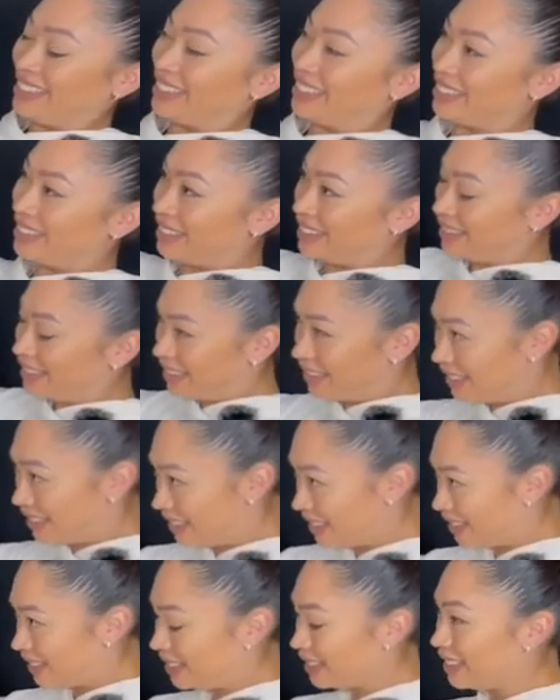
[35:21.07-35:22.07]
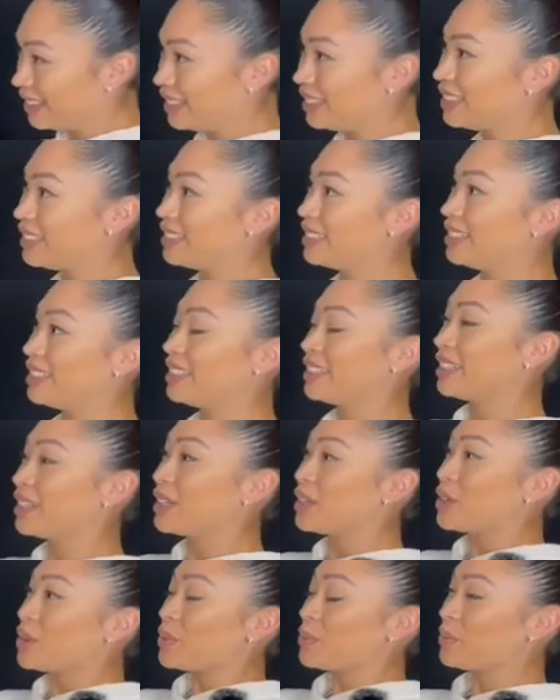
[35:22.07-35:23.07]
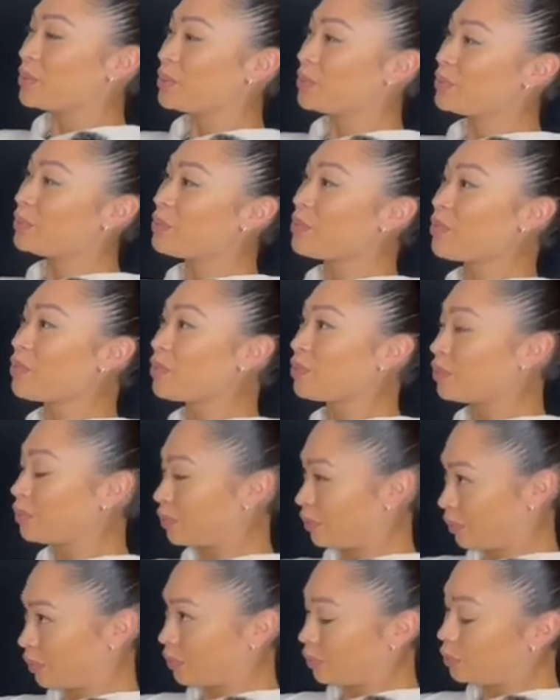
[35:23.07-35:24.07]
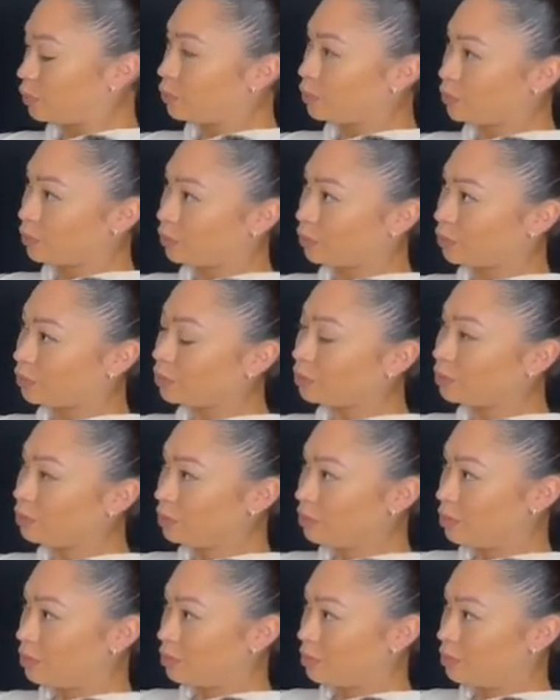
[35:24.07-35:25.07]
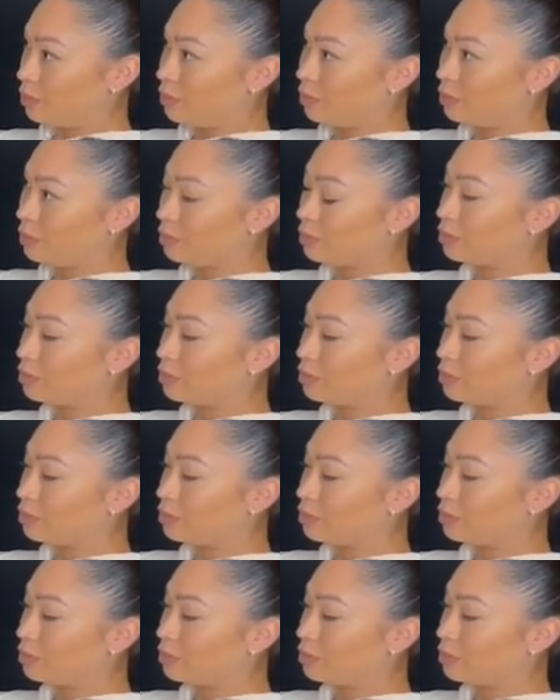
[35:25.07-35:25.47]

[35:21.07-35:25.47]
[no speech]